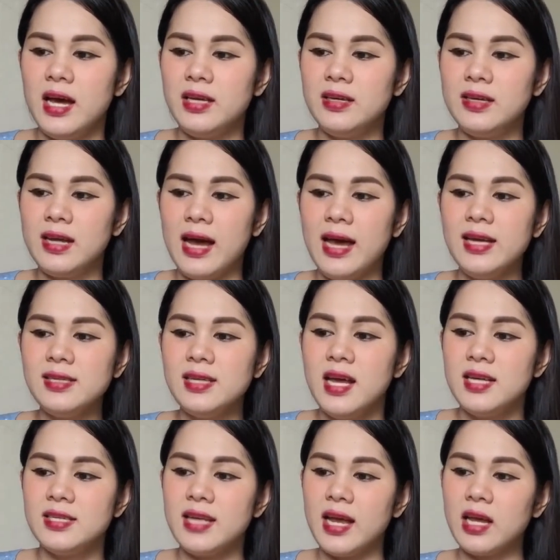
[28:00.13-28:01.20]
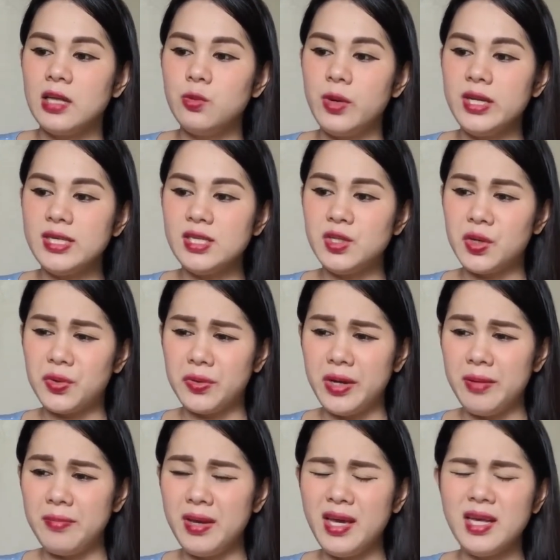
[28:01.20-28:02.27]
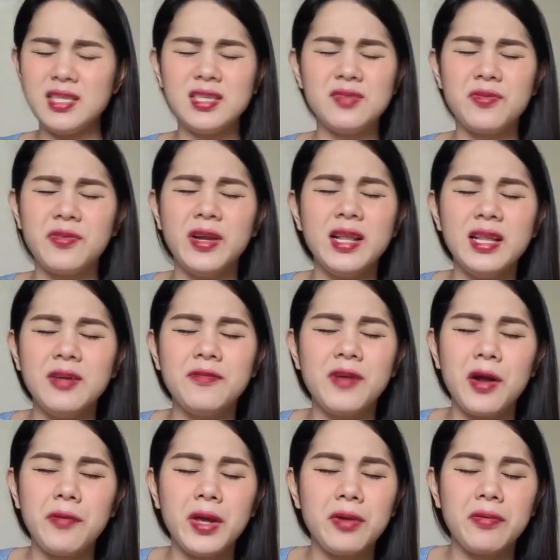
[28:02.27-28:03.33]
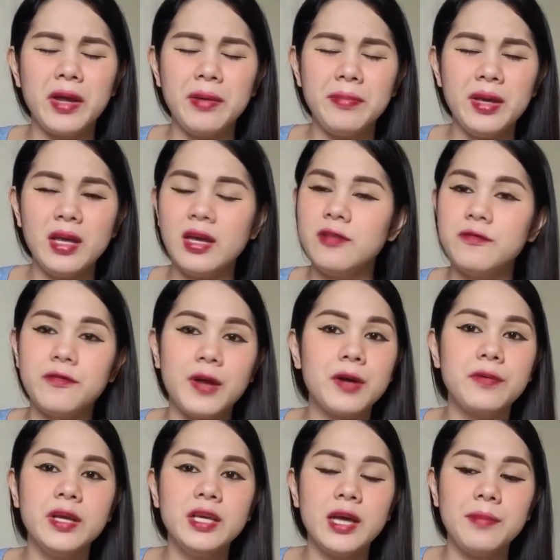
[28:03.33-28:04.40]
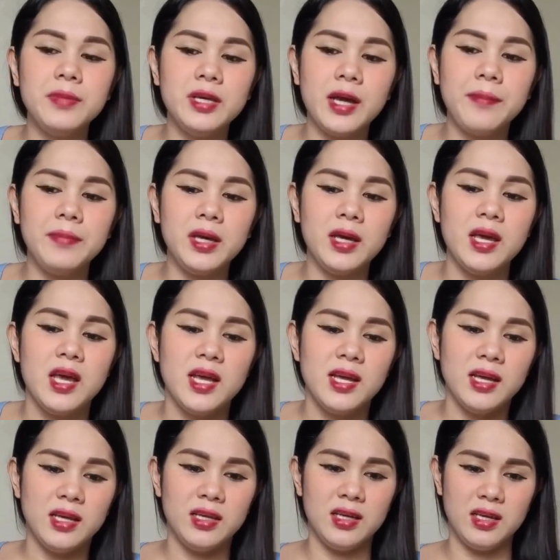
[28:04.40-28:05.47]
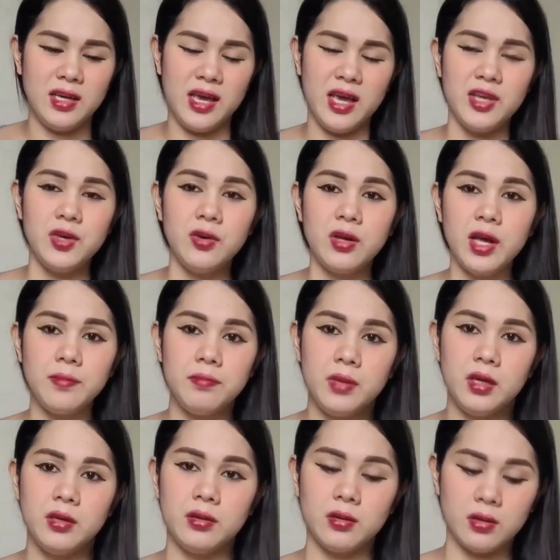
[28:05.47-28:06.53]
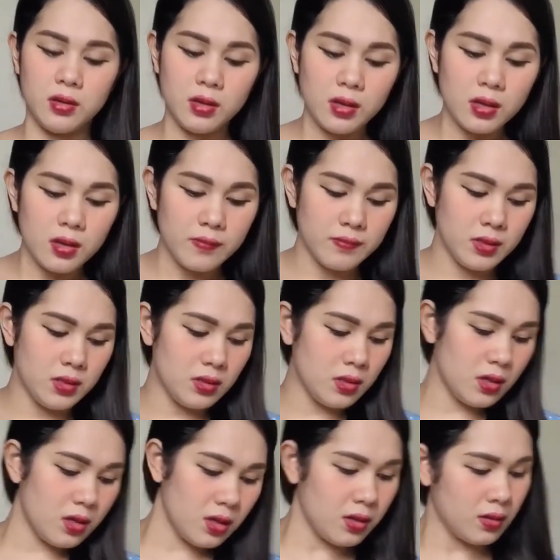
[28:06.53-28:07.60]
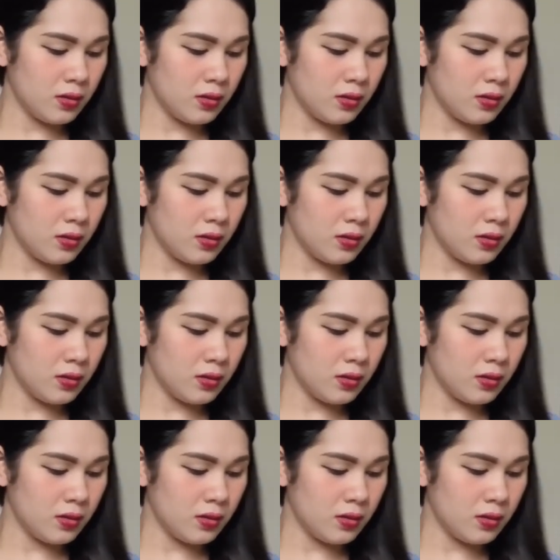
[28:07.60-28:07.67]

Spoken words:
Ayun, guys. Second one is the creamy. It's really very creamy and very yummy. Hey, you get me? Yummy.